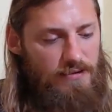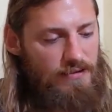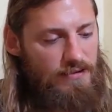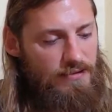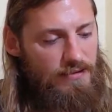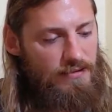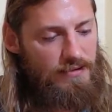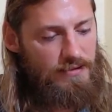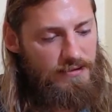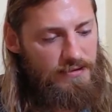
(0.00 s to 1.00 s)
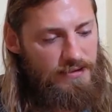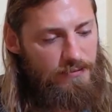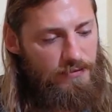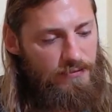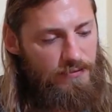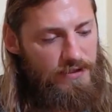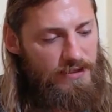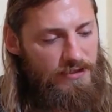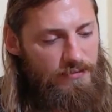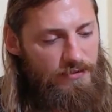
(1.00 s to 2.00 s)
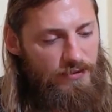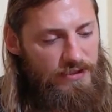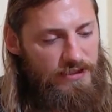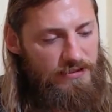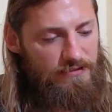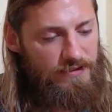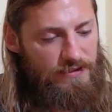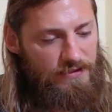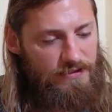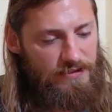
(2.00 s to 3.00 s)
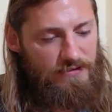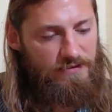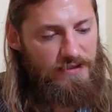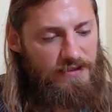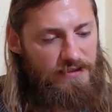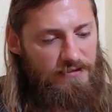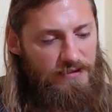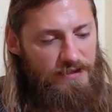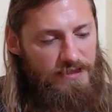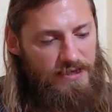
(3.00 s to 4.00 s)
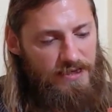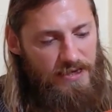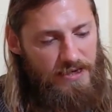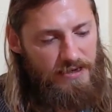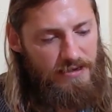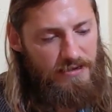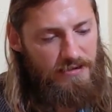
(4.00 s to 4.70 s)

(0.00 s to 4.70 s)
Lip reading: Stand it right here between these fingers. Give it a little yank.